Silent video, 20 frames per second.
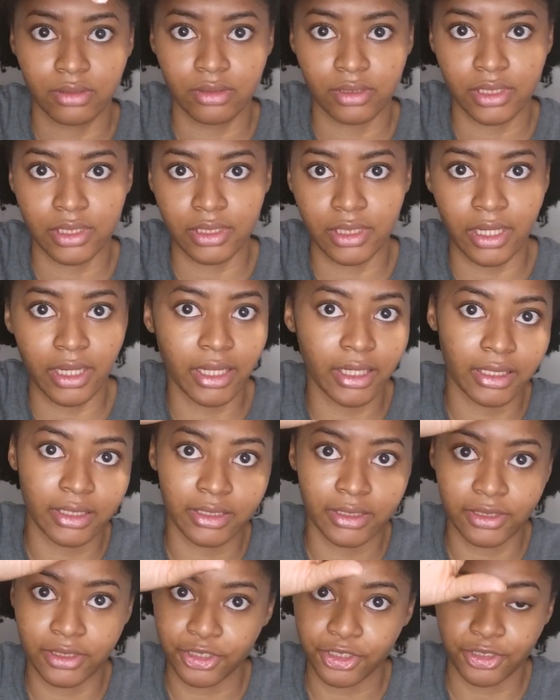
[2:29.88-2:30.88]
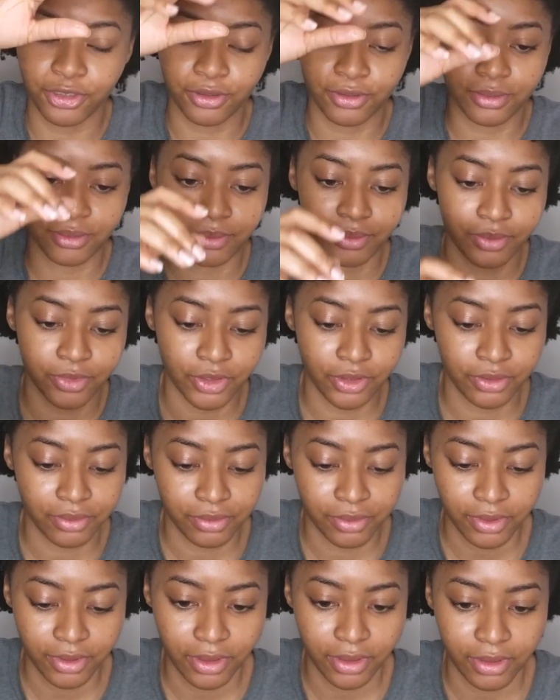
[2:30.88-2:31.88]
styling gel.
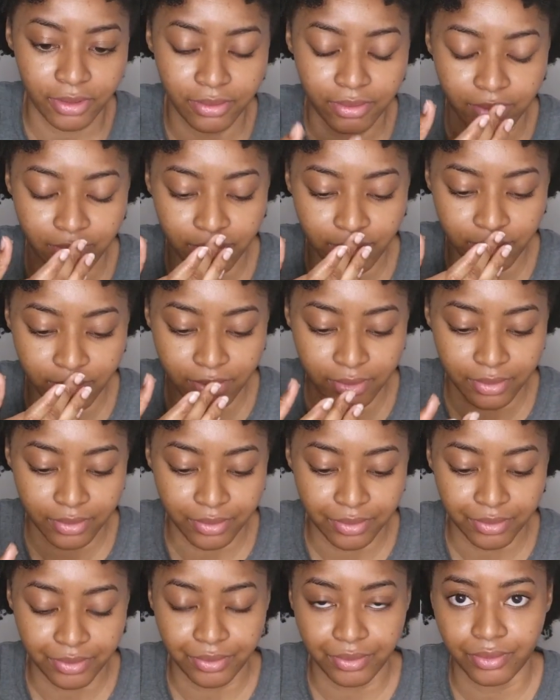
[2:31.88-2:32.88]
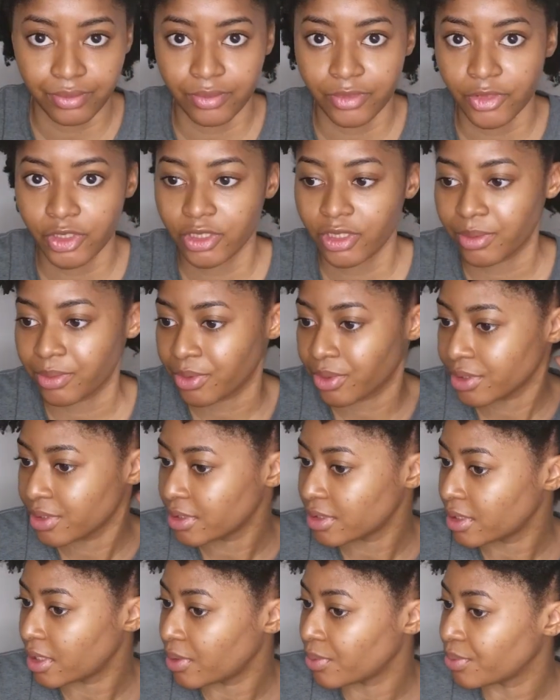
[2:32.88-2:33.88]
Okay, so I'm going to
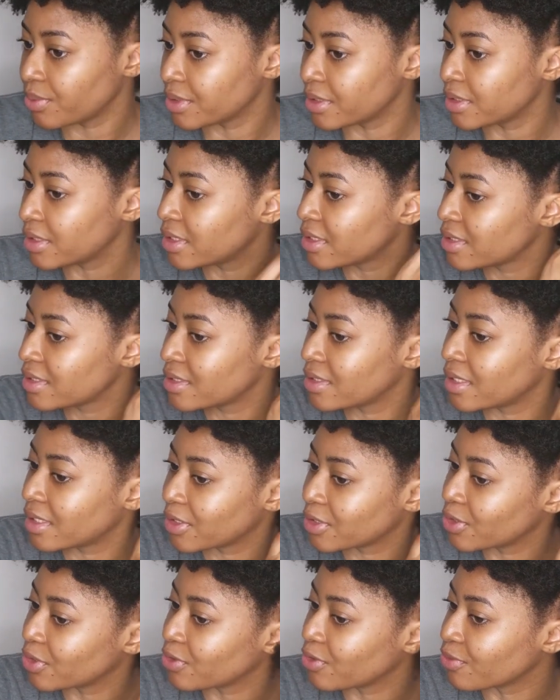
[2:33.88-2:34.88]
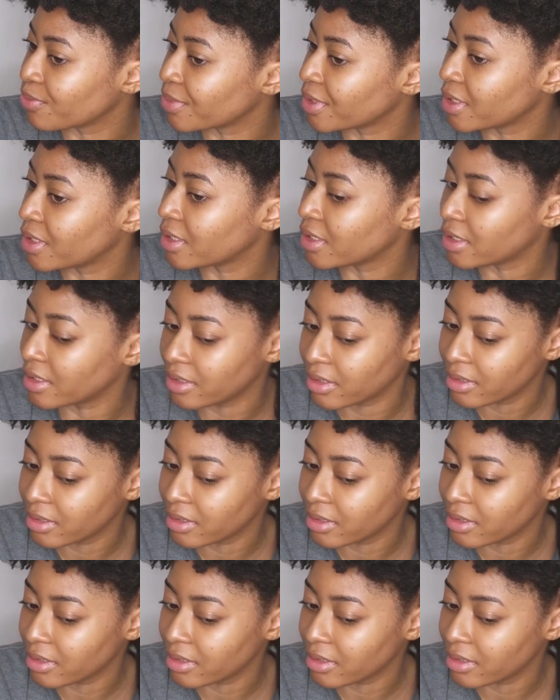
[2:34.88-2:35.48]
start with this section of my hair.